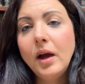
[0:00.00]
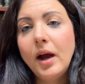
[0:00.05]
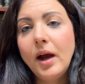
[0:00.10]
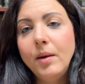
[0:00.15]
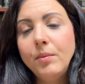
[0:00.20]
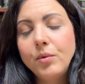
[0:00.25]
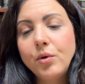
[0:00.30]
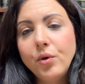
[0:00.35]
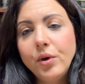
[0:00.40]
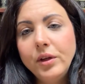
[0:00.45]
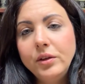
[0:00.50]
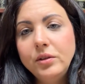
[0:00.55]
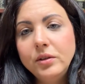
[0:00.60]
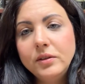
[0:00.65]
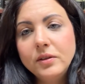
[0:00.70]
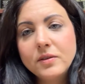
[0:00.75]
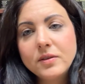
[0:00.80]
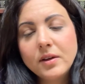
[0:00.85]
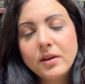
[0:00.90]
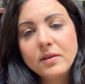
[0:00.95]
I'm going to
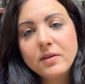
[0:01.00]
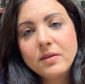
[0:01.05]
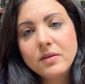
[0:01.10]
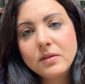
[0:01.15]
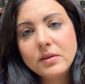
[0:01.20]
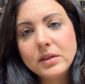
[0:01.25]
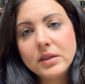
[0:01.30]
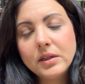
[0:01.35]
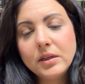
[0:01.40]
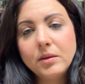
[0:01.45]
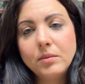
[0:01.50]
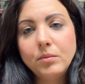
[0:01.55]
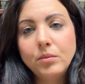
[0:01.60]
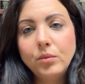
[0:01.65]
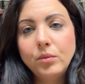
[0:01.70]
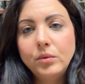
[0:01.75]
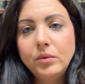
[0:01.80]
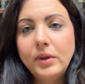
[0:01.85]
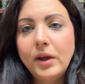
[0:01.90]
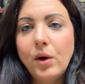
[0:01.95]
discuss
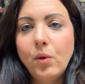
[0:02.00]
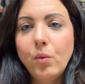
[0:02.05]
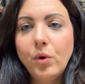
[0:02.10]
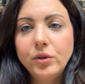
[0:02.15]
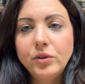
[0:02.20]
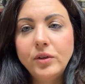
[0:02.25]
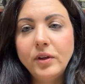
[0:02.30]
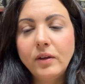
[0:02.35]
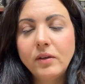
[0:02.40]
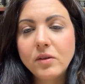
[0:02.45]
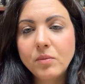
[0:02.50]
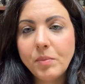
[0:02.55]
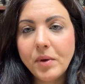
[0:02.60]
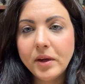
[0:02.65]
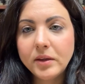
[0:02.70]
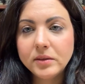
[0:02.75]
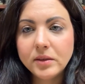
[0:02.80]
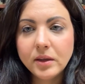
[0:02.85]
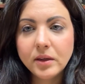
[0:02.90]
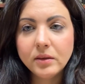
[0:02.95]
now what to
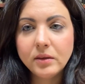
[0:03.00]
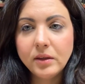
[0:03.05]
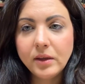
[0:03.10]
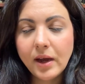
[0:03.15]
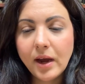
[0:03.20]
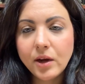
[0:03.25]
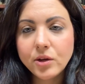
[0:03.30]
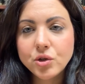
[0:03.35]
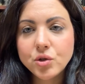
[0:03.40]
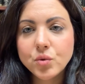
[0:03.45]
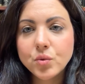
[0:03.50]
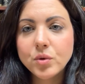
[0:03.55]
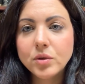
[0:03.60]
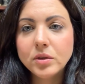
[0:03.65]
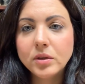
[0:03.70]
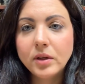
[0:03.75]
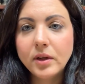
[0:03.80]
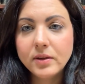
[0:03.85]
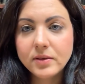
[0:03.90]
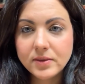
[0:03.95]
expect at the
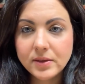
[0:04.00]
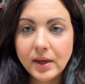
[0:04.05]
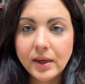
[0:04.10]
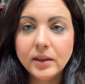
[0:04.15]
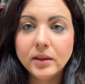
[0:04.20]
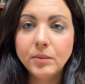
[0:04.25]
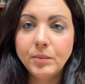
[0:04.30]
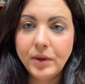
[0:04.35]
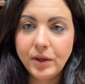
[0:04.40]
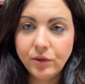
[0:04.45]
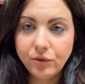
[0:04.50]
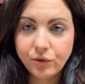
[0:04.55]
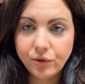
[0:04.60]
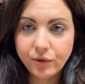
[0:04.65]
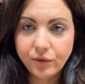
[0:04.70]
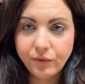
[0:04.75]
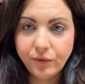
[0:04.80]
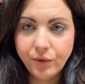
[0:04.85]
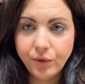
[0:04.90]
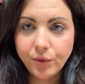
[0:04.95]
actual asylum
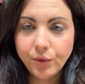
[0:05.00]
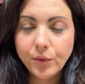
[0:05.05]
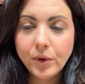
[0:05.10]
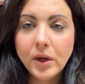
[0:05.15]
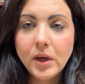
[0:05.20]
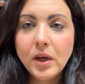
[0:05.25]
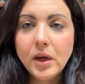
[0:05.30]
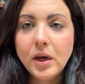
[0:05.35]
interview.